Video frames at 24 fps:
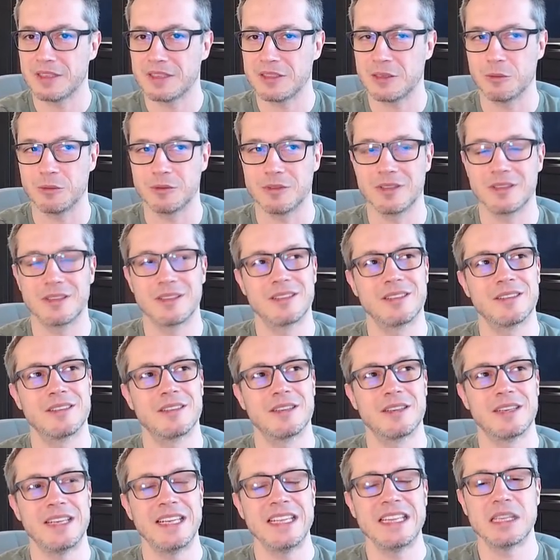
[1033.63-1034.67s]
So
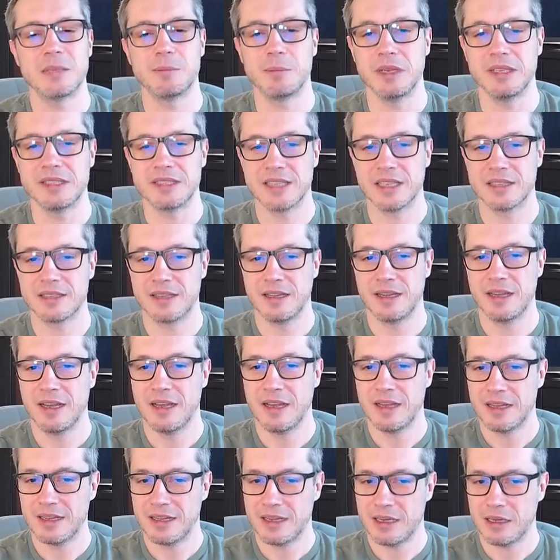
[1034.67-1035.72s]
it means that
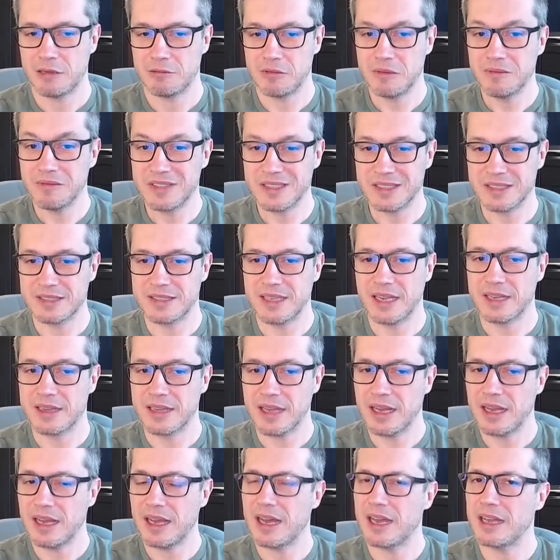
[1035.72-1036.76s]
with this
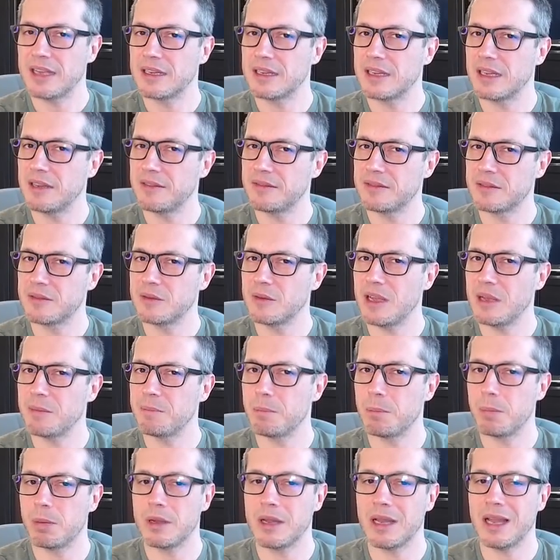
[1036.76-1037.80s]
data, I have to
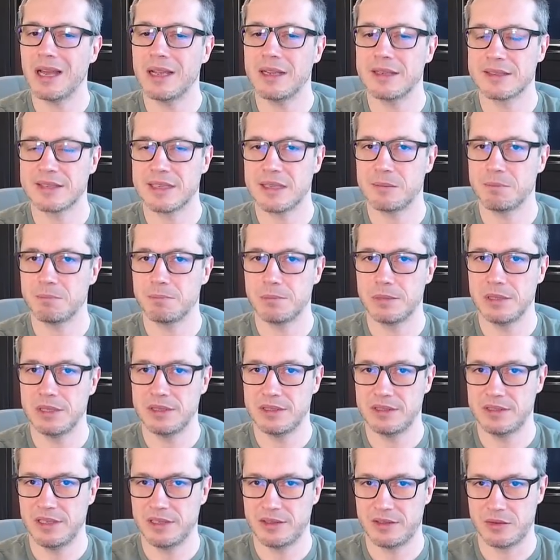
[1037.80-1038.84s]
apply some
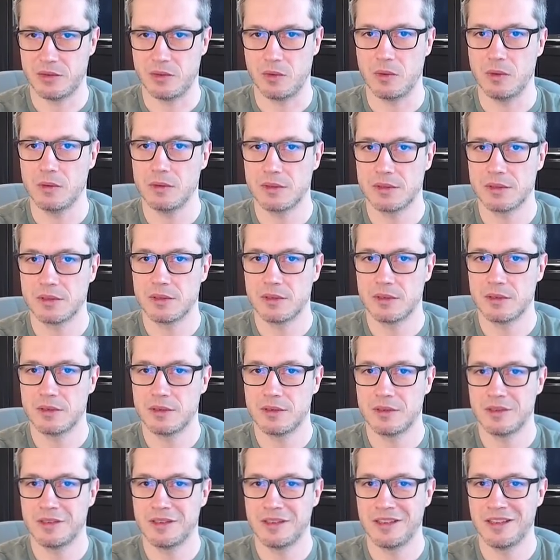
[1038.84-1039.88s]
business rules
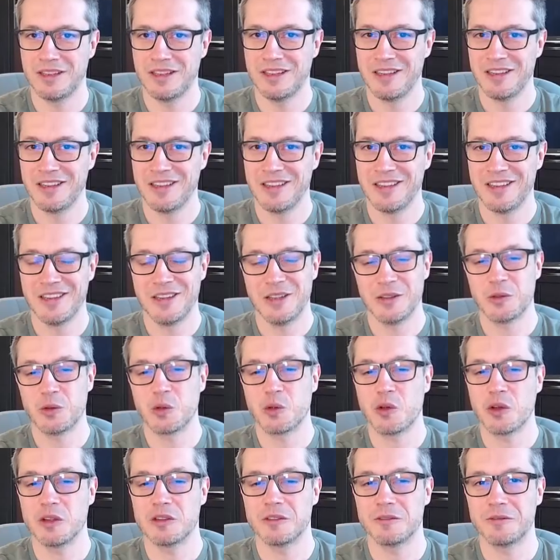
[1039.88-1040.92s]

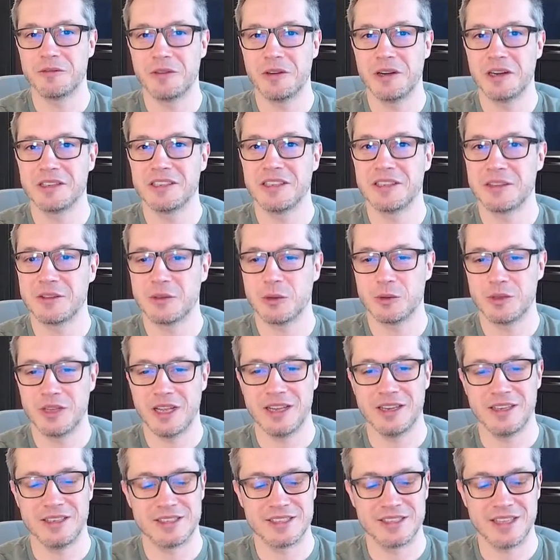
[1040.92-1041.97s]
to convert it to
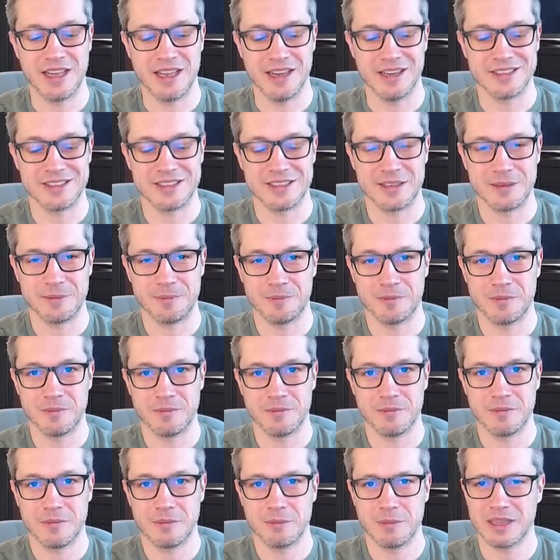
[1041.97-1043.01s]
daily sales.
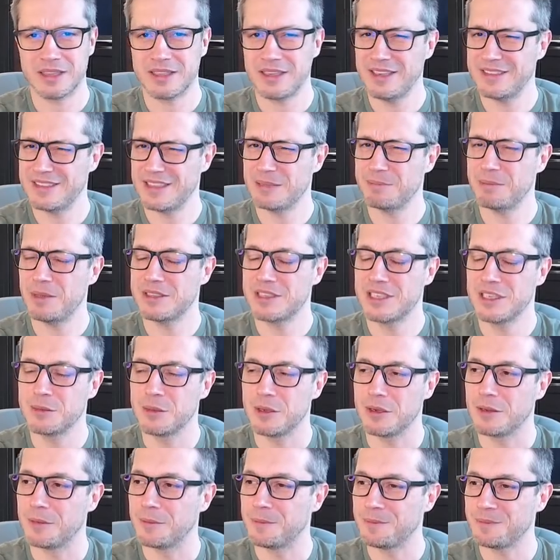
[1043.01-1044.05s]
But is it
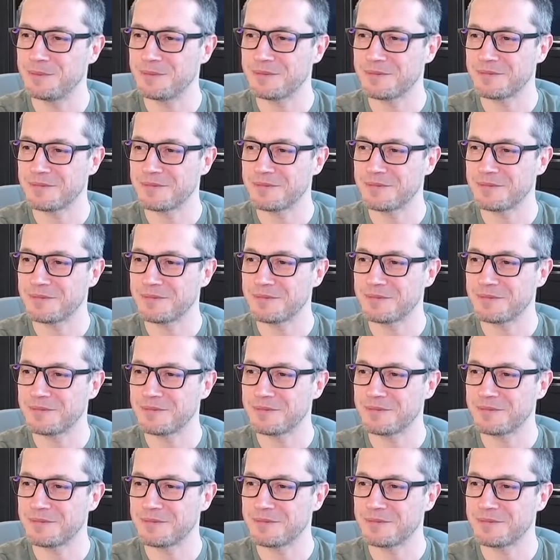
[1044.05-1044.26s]
possible?